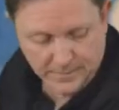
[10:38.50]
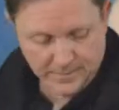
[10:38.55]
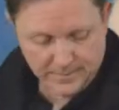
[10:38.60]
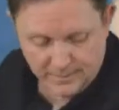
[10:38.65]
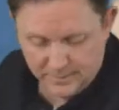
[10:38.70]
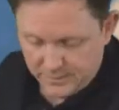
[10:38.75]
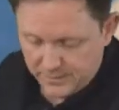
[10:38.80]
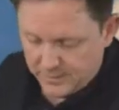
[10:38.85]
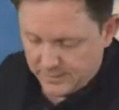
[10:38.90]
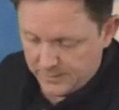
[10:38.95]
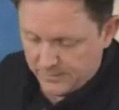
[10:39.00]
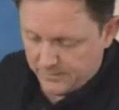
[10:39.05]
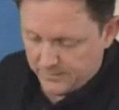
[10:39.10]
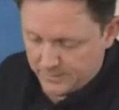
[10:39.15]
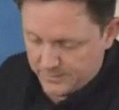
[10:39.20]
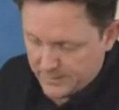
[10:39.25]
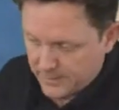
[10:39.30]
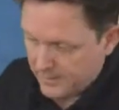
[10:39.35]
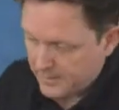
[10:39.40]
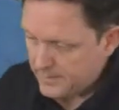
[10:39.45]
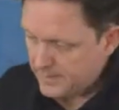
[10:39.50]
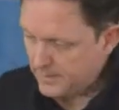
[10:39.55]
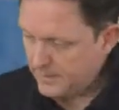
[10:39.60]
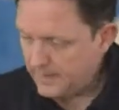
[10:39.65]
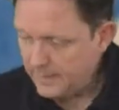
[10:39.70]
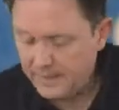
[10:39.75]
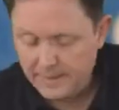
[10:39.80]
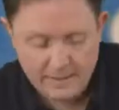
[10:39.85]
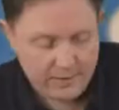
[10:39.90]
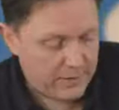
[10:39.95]
is just to start
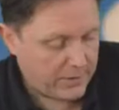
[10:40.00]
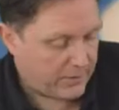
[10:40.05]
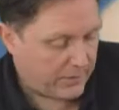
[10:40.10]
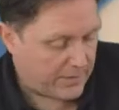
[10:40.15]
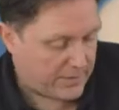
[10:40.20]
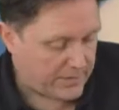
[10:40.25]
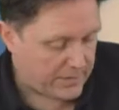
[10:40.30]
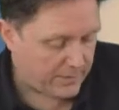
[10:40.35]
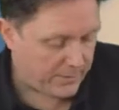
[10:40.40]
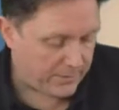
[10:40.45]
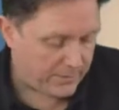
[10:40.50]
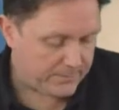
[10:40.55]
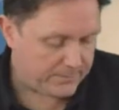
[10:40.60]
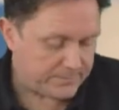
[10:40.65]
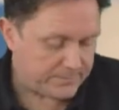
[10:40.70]
cleaning the grease up,